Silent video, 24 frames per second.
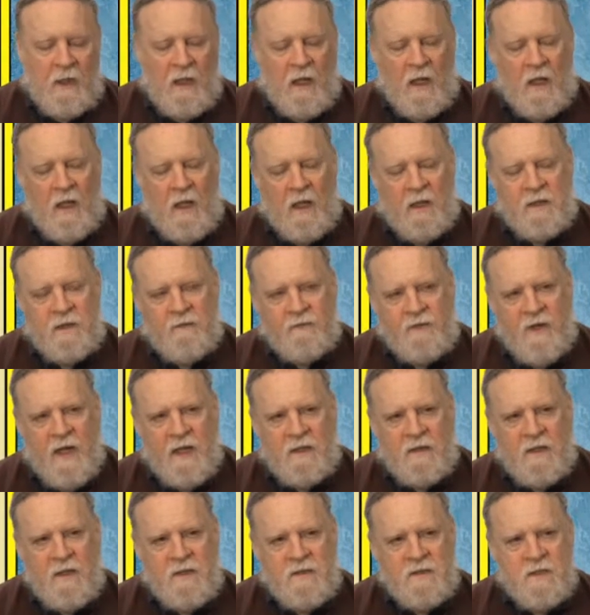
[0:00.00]
the
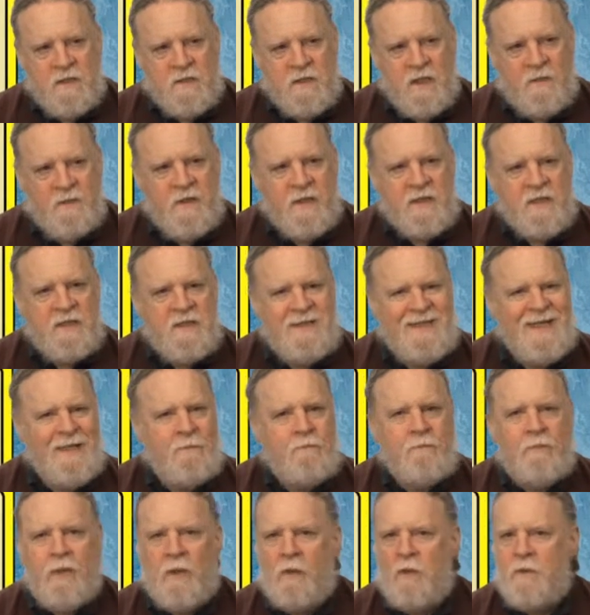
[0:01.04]
fact is that some of the
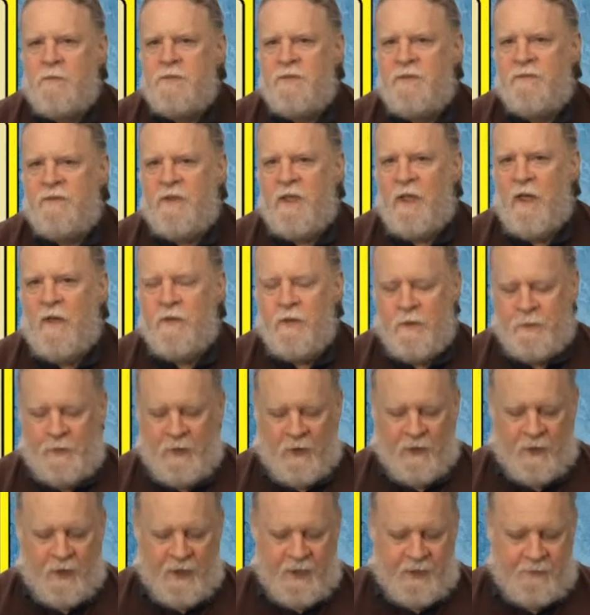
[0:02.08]
dim bulbs of the other
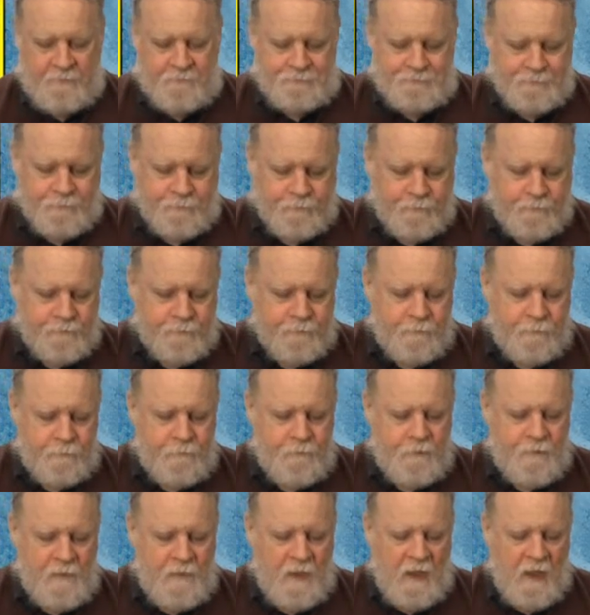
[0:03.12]
party,
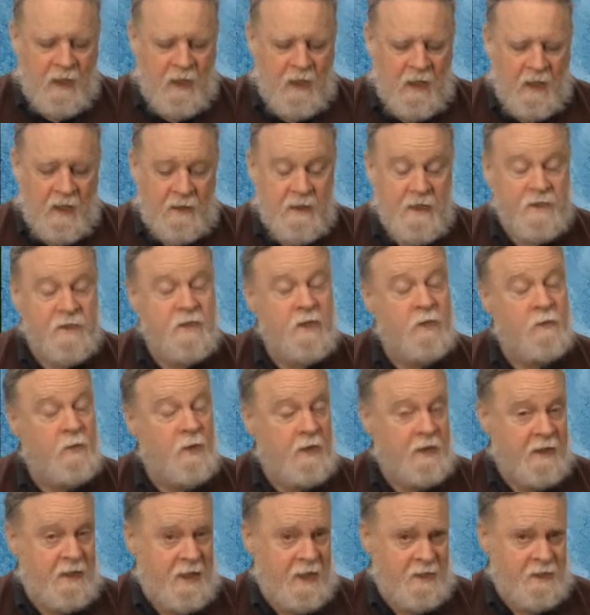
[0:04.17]
and this is the
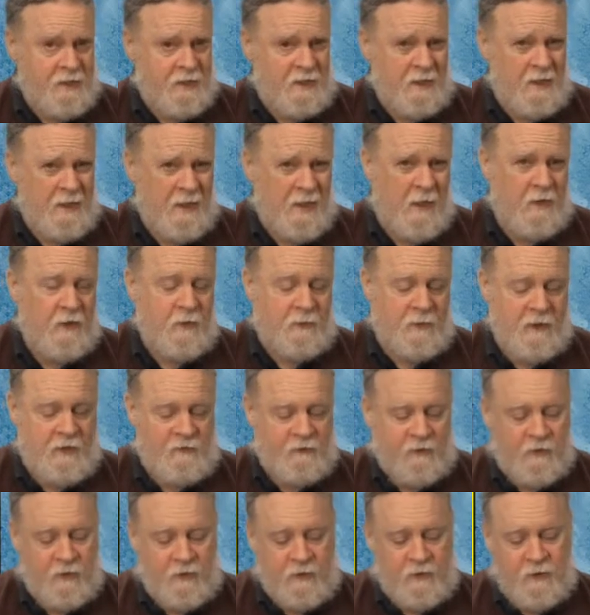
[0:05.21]
real connection to the other bit
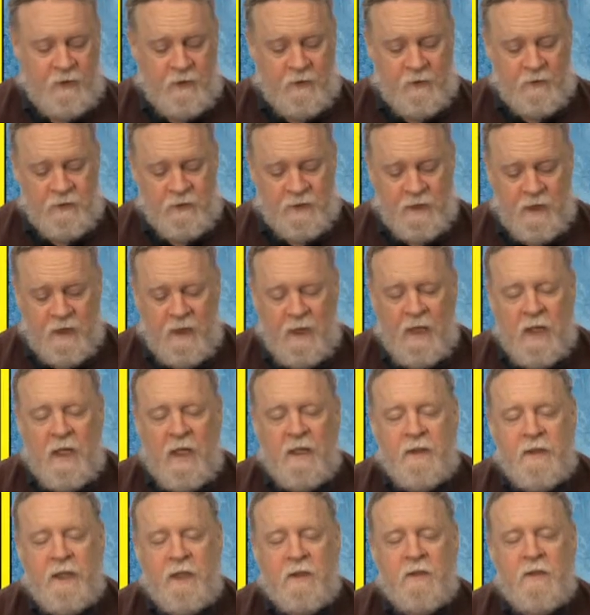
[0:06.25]
of good news,
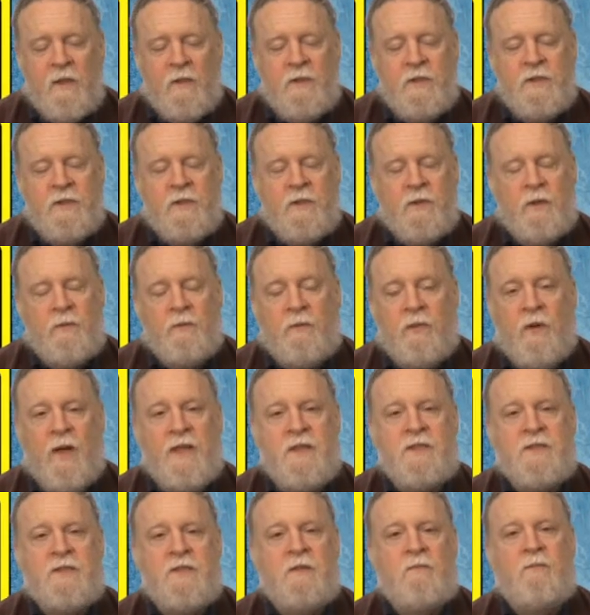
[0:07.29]
they're going to
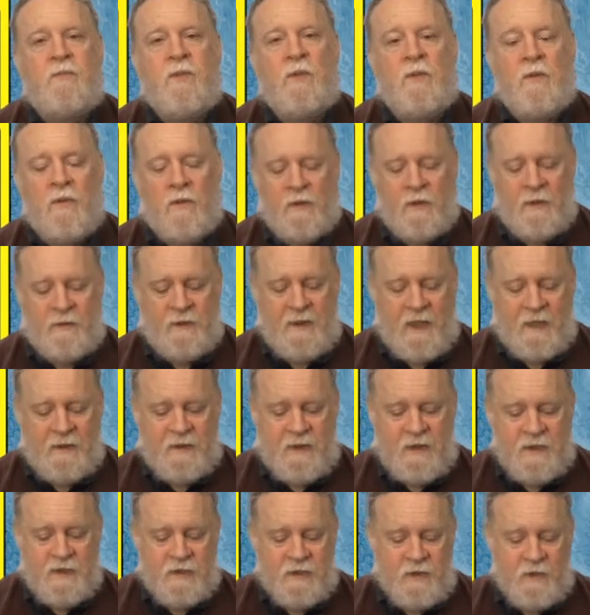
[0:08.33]
embrace the bull that
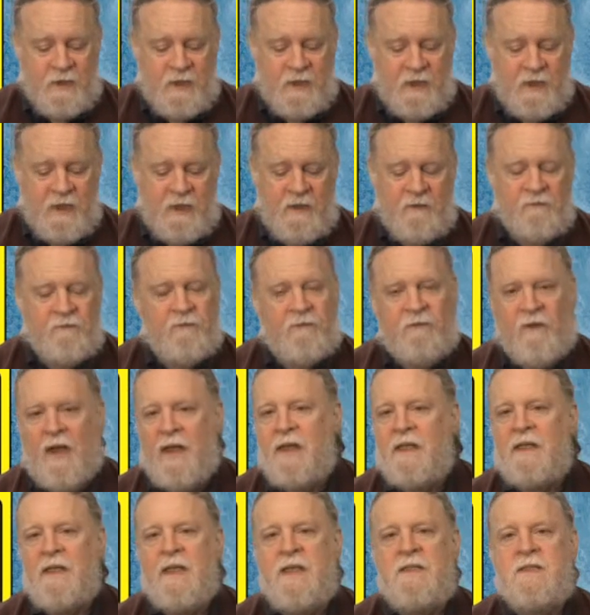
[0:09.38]
this treaty
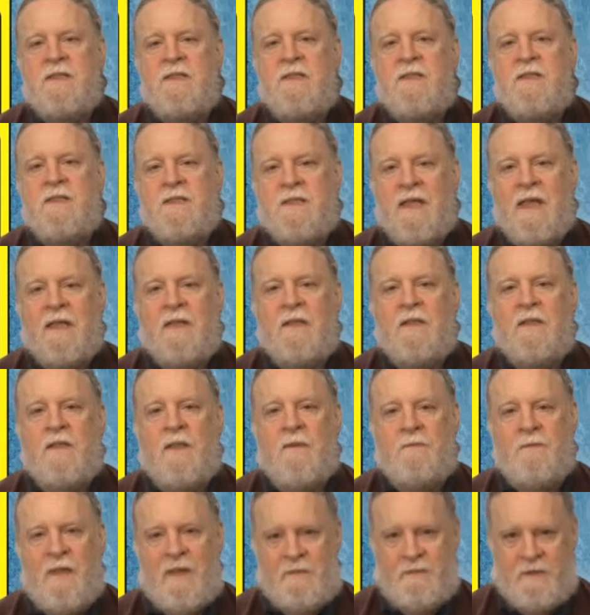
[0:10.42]
violates the Second
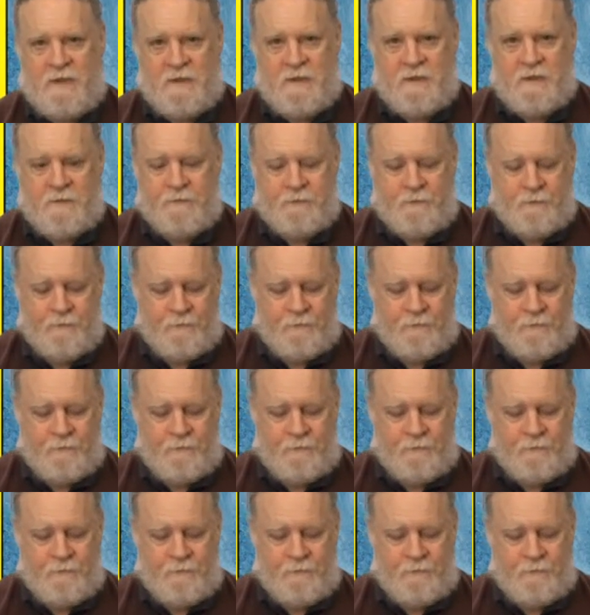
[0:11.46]
Amendment.